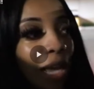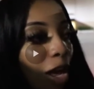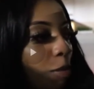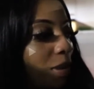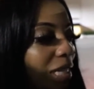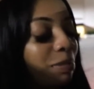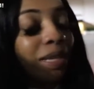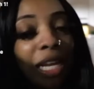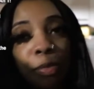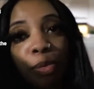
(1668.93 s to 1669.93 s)
Y'all, but that's
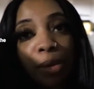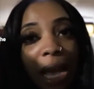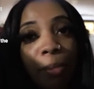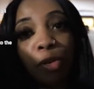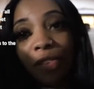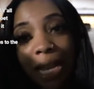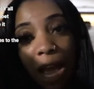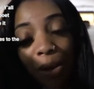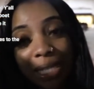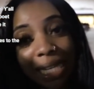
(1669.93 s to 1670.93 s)
besides the point. Our movie
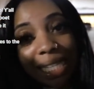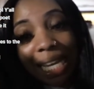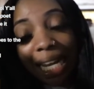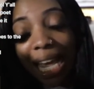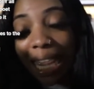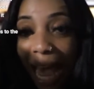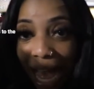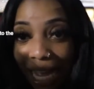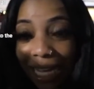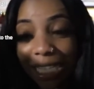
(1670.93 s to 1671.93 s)
now is at 10
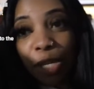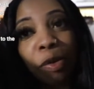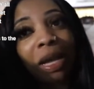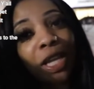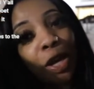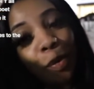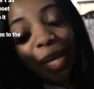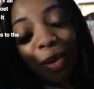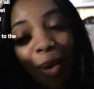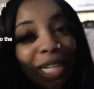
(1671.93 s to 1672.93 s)
o'clock. So we're about to go
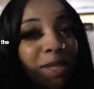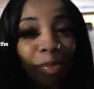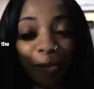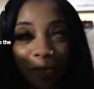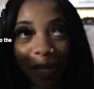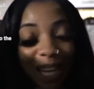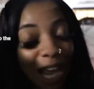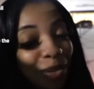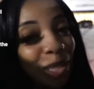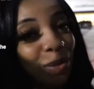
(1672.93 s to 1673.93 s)
in, watch the movie, and
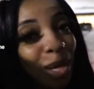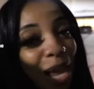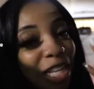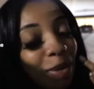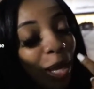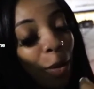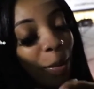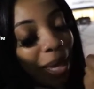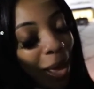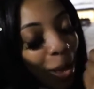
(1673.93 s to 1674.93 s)
I'll see you guys when I go
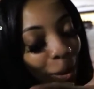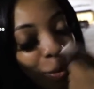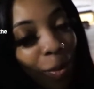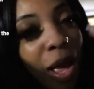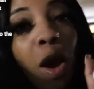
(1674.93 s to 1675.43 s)
back home.